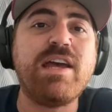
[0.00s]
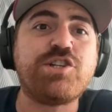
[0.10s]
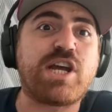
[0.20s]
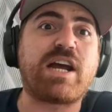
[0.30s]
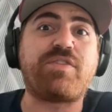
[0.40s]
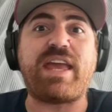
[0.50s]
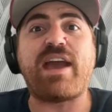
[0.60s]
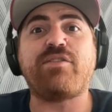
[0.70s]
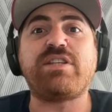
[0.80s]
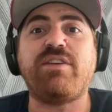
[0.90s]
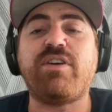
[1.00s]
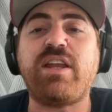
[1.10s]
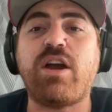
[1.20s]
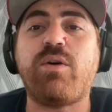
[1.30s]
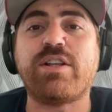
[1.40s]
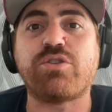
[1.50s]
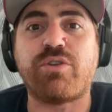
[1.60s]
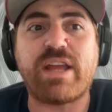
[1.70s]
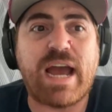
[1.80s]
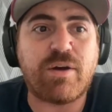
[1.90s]
Check out the AFC video. It's
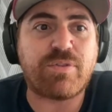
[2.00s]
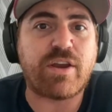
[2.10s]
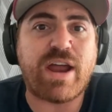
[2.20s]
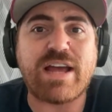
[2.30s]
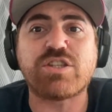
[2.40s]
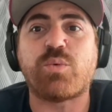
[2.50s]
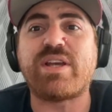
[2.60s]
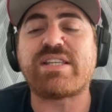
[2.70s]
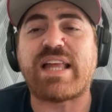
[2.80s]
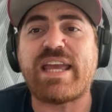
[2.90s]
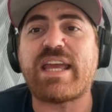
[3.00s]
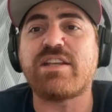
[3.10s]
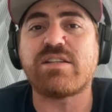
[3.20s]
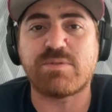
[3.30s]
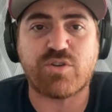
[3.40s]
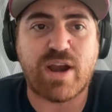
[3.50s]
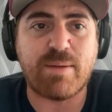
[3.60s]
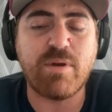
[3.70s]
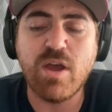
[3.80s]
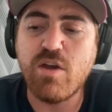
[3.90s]
already out there. As always, like and
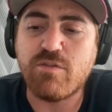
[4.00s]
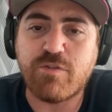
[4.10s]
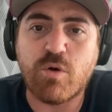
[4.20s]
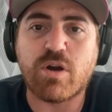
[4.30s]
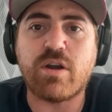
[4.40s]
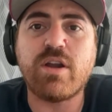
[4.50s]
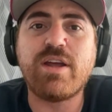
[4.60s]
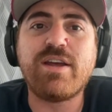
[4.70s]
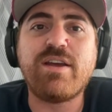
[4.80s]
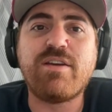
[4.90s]
subscribe for